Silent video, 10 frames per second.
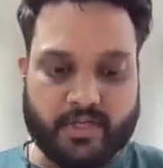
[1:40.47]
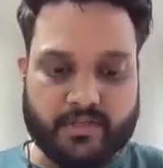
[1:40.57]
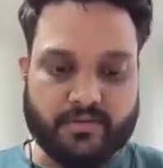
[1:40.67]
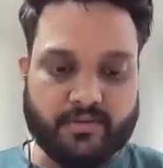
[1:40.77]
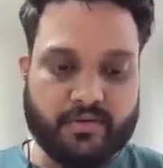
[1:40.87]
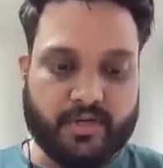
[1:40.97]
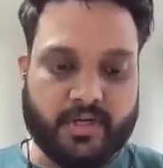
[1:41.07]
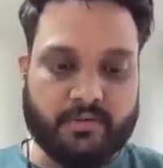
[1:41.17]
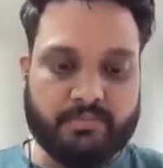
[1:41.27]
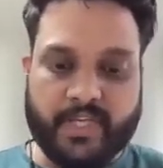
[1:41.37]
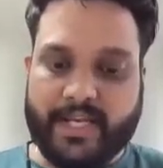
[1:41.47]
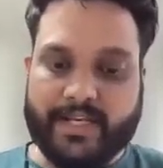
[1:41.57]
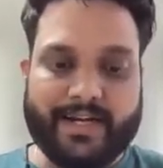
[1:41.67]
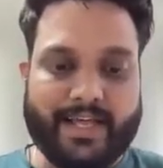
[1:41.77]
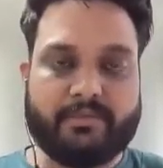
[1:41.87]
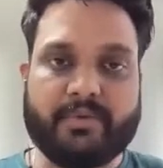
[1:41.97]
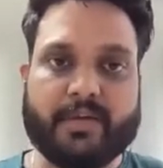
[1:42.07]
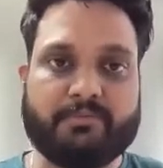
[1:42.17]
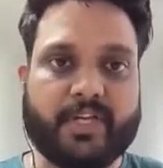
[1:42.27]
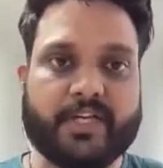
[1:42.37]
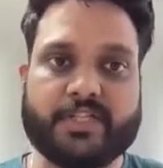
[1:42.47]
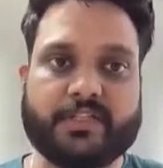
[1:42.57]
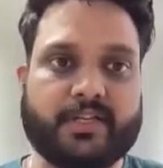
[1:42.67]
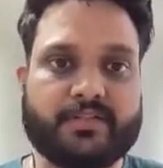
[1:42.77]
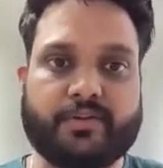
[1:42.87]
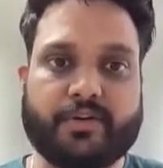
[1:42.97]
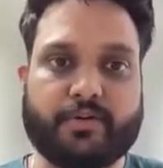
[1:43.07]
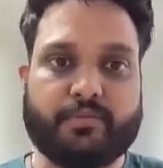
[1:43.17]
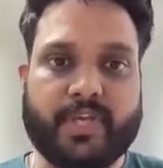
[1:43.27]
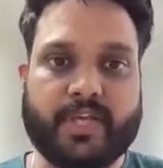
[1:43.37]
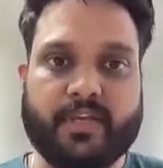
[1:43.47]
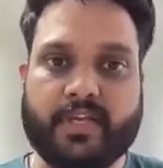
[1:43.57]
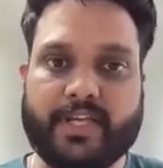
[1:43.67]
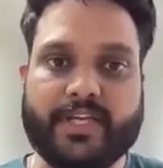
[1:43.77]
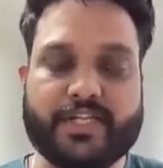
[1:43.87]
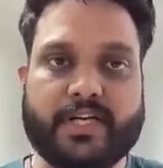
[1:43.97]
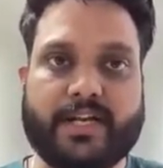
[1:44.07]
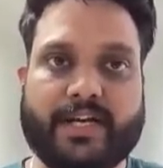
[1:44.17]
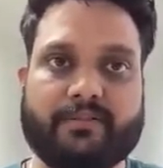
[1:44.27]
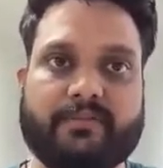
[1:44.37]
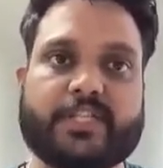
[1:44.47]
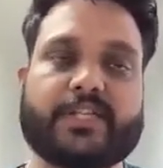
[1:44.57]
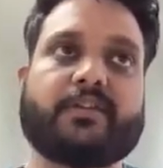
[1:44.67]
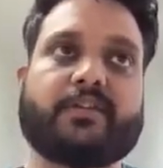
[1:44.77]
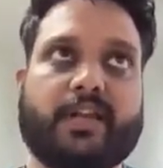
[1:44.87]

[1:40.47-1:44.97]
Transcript: So in any dynamic application, there's going to be initial data fetching,